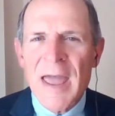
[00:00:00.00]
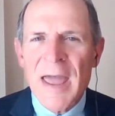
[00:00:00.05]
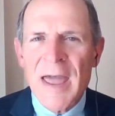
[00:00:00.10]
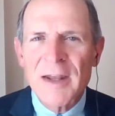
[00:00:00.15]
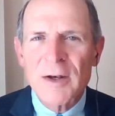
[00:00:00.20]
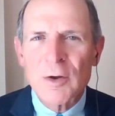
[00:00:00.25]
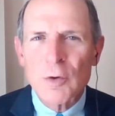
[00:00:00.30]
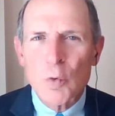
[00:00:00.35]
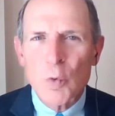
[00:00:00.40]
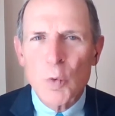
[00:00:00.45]

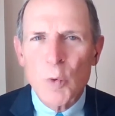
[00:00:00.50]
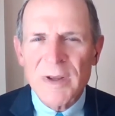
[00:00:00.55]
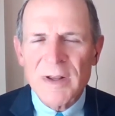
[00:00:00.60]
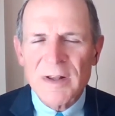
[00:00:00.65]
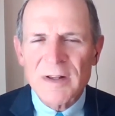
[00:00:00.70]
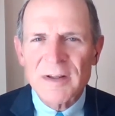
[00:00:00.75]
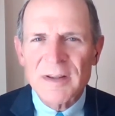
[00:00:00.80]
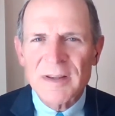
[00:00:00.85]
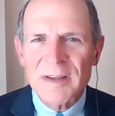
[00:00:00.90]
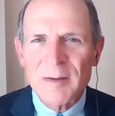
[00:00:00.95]
and
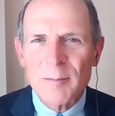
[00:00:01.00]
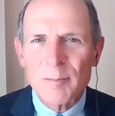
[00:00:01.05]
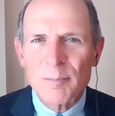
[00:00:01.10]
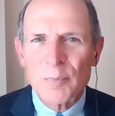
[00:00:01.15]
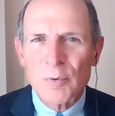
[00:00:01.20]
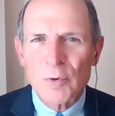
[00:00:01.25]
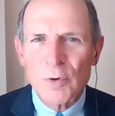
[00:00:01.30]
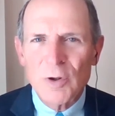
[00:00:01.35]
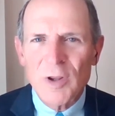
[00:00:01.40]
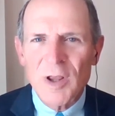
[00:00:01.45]
quickly
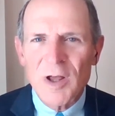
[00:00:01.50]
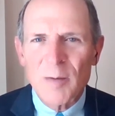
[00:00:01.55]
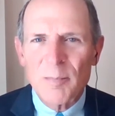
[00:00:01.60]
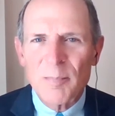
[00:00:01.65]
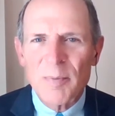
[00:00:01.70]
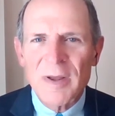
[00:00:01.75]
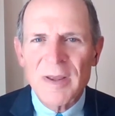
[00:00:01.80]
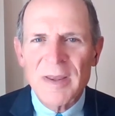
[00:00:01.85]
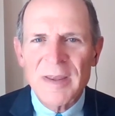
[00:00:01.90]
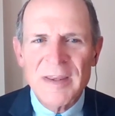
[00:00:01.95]
pull
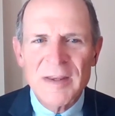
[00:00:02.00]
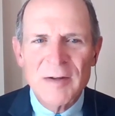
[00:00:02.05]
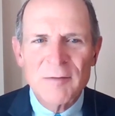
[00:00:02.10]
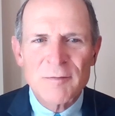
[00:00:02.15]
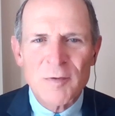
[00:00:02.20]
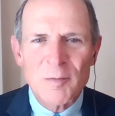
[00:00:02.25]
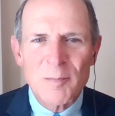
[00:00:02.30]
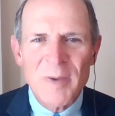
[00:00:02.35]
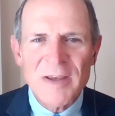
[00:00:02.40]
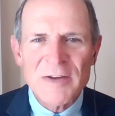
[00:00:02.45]
up
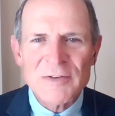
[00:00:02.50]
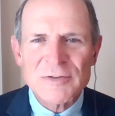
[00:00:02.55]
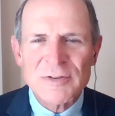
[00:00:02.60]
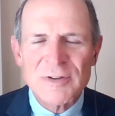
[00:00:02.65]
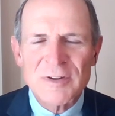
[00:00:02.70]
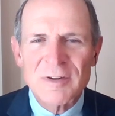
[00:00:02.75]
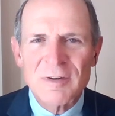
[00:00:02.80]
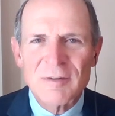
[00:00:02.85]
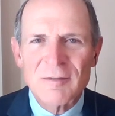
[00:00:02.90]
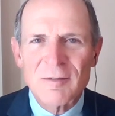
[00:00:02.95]

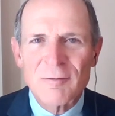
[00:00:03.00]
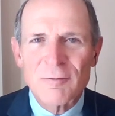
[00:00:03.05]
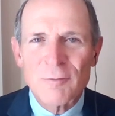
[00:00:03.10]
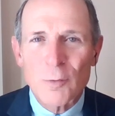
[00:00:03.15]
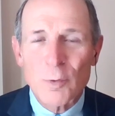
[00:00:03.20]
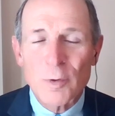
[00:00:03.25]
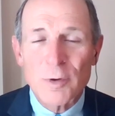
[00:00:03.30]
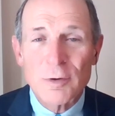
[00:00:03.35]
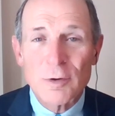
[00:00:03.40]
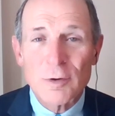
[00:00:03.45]
information
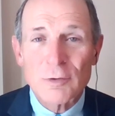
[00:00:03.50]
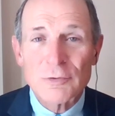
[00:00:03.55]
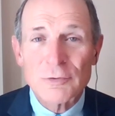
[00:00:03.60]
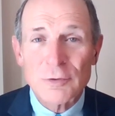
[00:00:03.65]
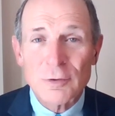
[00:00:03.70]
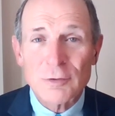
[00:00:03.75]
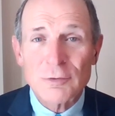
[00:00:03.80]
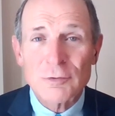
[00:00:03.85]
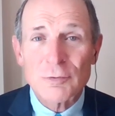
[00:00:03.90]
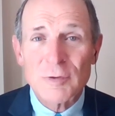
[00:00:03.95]
for your
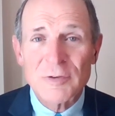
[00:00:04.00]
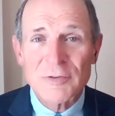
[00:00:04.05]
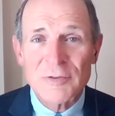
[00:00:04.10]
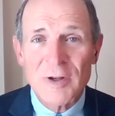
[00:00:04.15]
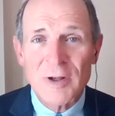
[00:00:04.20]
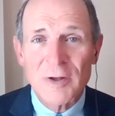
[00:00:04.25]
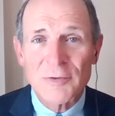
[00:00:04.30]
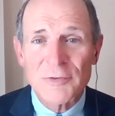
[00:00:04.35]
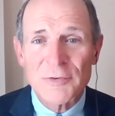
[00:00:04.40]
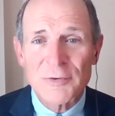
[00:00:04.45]
search
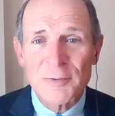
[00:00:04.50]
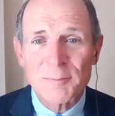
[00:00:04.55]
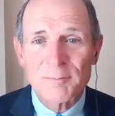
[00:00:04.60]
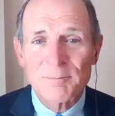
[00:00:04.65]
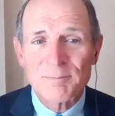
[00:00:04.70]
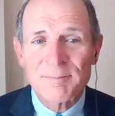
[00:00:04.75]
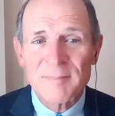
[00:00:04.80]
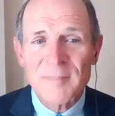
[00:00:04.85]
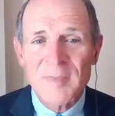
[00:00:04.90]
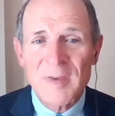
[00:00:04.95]
results.